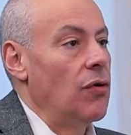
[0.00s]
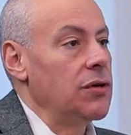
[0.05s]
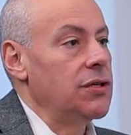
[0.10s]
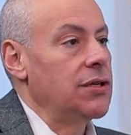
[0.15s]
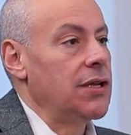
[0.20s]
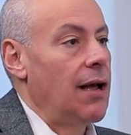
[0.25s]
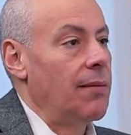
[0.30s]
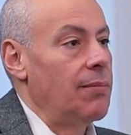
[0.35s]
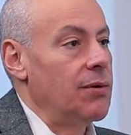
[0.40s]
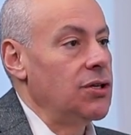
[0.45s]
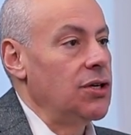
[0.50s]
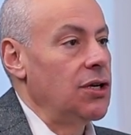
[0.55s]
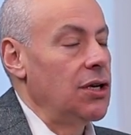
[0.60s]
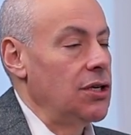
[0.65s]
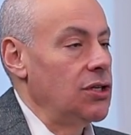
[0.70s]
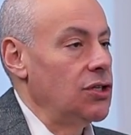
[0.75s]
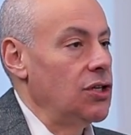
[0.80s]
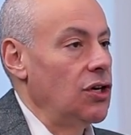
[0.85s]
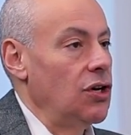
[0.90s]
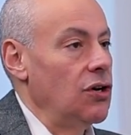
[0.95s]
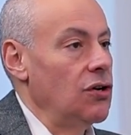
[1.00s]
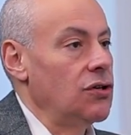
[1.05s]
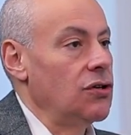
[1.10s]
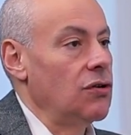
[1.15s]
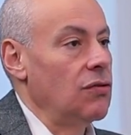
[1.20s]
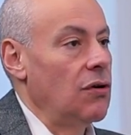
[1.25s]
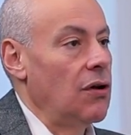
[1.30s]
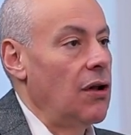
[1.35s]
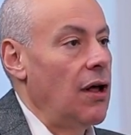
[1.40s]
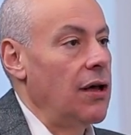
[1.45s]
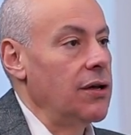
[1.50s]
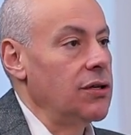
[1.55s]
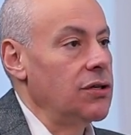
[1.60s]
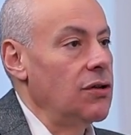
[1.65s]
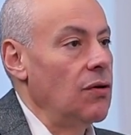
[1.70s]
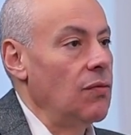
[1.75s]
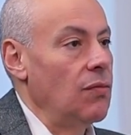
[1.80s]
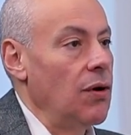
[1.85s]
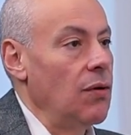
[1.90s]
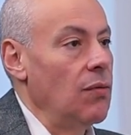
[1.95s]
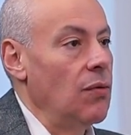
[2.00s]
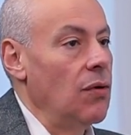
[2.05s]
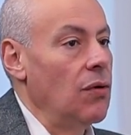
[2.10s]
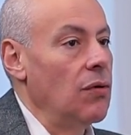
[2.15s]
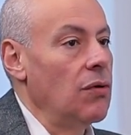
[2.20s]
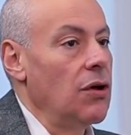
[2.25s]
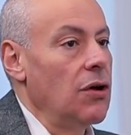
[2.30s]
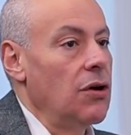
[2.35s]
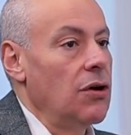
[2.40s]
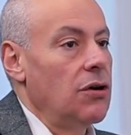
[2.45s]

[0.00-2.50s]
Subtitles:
established and institutional clients that we will